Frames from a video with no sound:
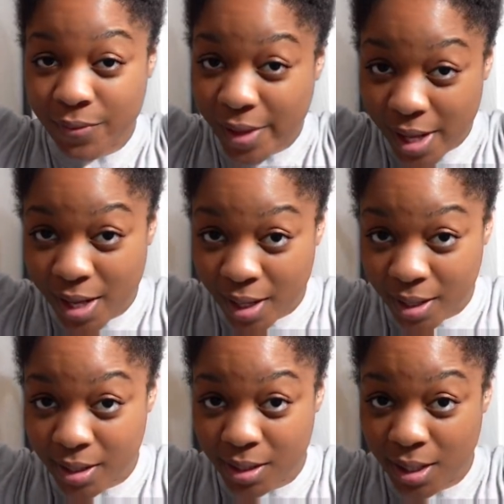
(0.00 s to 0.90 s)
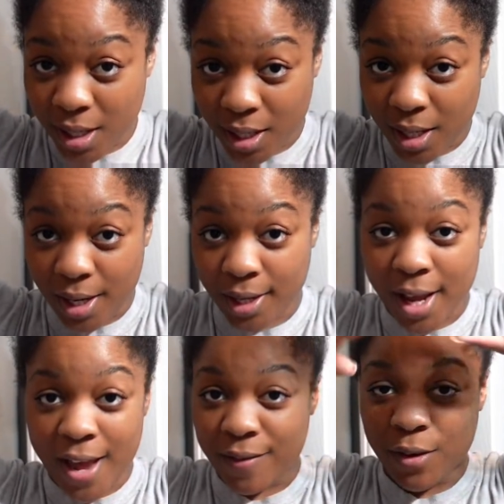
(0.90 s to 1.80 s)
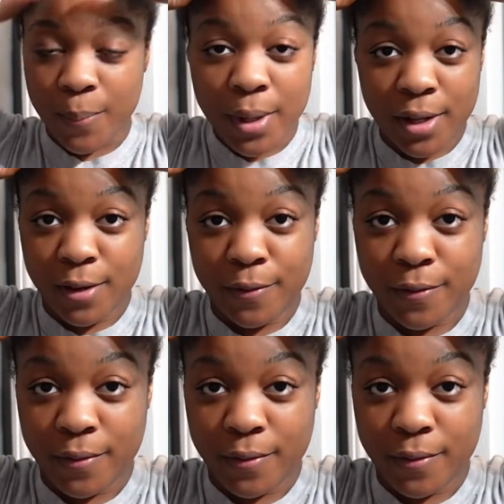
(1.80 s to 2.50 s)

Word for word: Flags and like having a puff.